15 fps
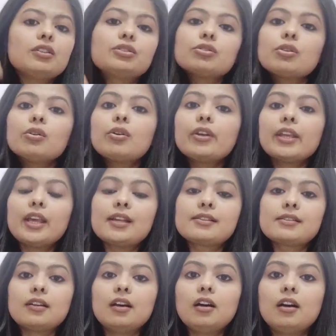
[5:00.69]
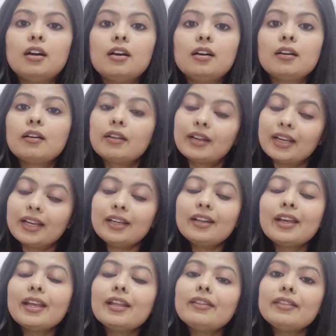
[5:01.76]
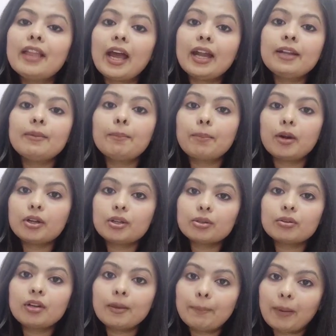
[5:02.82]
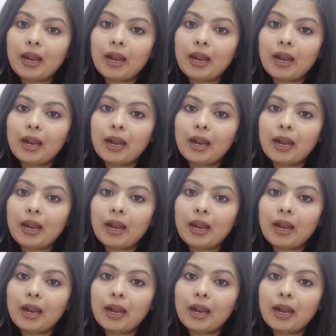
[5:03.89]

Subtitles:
So yes, read in that particular